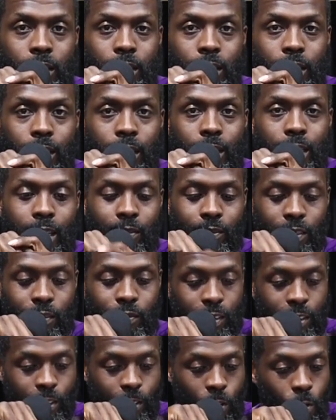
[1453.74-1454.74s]
He have
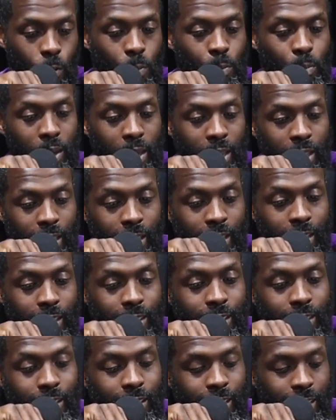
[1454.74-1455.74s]
given no man
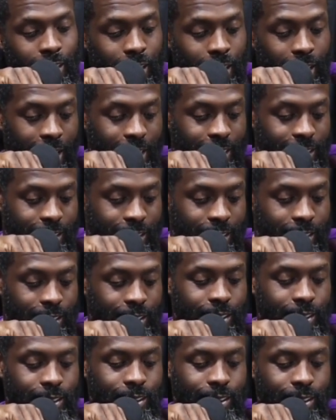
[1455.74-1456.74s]
license
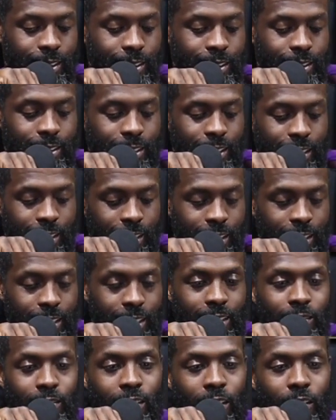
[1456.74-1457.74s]
to sin.
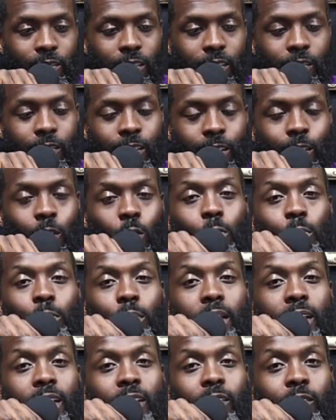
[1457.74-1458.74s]
He have given no
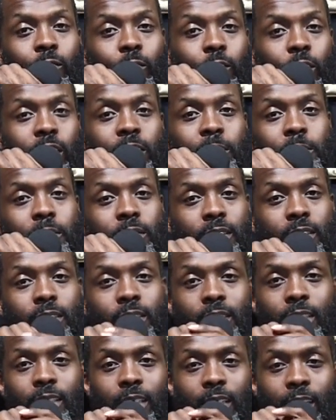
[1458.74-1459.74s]
man freedom to
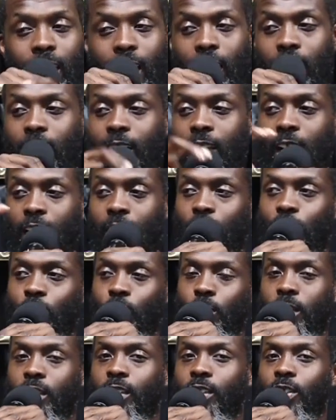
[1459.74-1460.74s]
sin. Oh, no, you
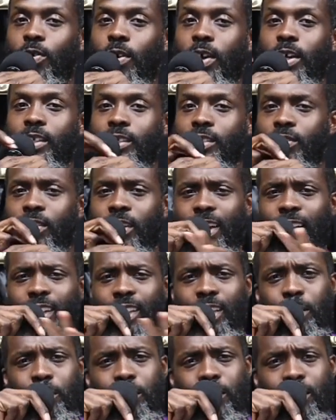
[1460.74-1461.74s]
under grace. You ain't got to
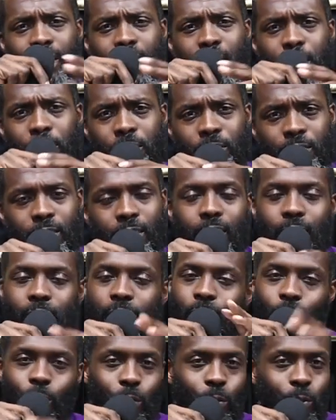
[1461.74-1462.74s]
keep the Sabbath.
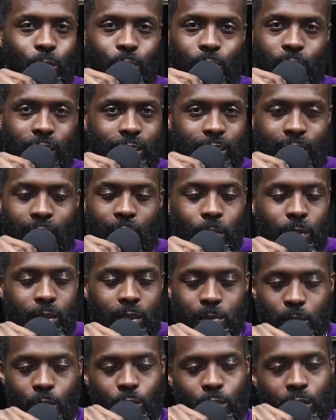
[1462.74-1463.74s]
No, that's not what the
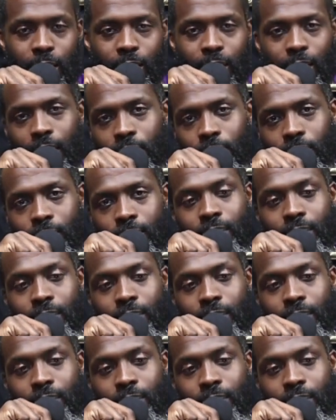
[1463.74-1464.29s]
Most High gave us.